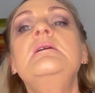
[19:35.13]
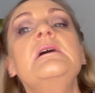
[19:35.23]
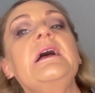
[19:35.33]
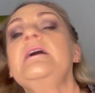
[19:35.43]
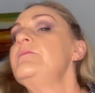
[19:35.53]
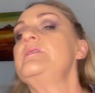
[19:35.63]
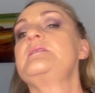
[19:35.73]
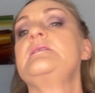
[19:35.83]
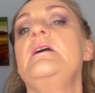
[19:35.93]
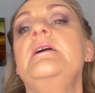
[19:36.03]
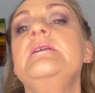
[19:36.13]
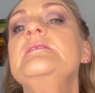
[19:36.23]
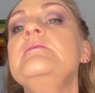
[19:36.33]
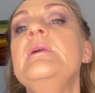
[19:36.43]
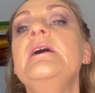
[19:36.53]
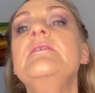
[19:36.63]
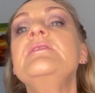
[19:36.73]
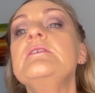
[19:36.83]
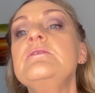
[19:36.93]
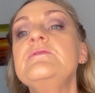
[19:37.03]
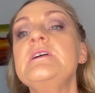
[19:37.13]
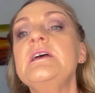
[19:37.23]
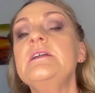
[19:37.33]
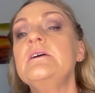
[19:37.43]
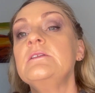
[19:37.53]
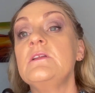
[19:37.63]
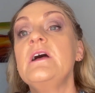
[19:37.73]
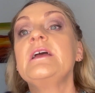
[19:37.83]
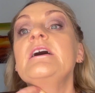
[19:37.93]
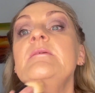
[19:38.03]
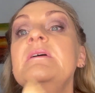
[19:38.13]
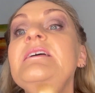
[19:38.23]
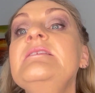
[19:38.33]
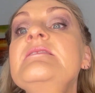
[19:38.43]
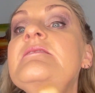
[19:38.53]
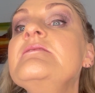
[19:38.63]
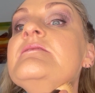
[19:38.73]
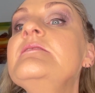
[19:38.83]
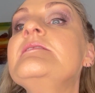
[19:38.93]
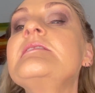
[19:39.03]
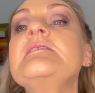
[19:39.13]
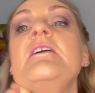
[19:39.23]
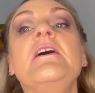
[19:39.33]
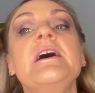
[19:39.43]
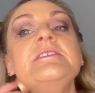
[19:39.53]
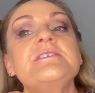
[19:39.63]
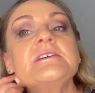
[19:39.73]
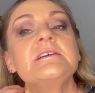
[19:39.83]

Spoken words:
I have the slightest amount of self-tan on, like, I mean, slight.